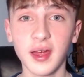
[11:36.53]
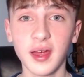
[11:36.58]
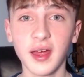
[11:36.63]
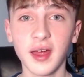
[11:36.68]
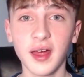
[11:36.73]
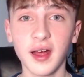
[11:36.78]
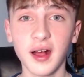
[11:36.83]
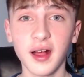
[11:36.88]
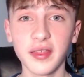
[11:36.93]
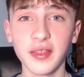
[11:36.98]

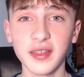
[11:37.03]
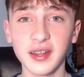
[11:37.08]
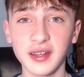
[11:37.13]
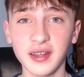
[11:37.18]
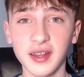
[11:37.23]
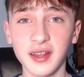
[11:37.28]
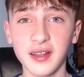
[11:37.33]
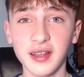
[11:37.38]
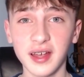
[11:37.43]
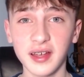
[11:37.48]
I think
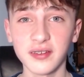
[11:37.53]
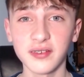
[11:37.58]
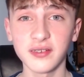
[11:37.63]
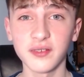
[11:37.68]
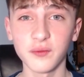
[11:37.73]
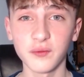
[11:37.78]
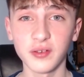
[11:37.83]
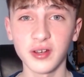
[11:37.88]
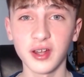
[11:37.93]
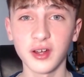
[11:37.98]
Aston
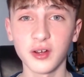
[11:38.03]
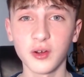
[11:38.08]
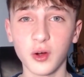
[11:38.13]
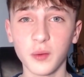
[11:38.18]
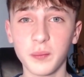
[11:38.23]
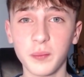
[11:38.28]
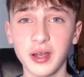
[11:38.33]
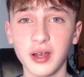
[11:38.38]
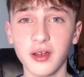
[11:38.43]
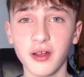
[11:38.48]
Villa got a
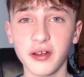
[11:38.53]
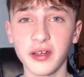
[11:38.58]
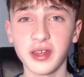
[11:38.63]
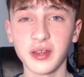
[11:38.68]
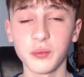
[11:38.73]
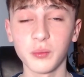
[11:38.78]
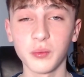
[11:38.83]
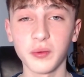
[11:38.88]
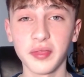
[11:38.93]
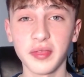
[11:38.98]
bit lucky
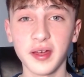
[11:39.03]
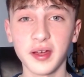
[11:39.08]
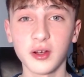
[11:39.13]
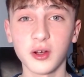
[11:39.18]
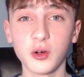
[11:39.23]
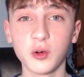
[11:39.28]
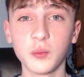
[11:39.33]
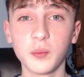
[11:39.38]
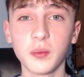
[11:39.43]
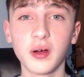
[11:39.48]
with their
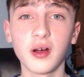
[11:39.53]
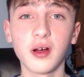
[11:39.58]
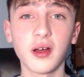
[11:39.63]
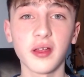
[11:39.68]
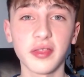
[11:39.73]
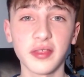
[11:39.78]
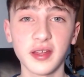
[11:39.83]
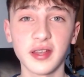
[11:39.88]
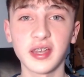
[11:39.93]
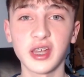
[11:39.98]
goal, but I
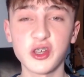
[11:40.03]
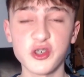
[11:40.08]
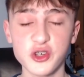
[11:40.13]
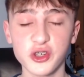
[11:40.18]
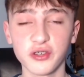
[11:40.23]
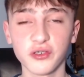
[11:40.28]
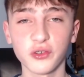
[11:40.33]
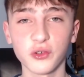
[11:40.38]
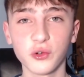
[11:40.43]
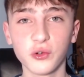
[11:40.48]
think they should
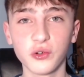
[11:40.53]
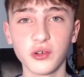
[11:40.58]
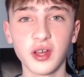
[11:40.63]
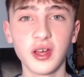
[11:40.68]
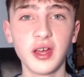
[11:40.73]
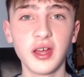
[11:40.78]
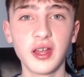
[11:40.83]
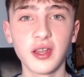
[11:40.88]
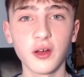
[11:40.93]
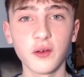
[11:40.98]
have scored.
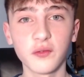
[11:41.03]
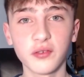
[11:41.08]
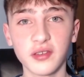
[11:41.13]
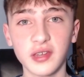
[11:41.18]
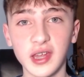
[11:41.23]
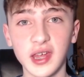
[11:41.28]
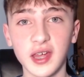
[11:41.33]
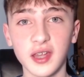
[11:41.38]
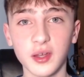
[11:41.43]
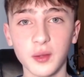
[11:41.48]
It obviously
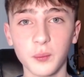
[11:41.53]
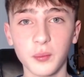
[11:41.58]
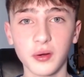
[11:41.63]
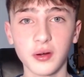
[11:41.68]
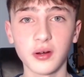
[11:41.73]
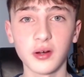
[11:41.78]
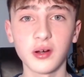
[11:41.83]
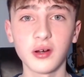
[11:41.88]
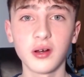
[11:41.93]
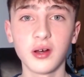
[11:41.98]
hit the
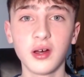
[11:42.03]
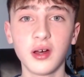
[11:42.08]
bar.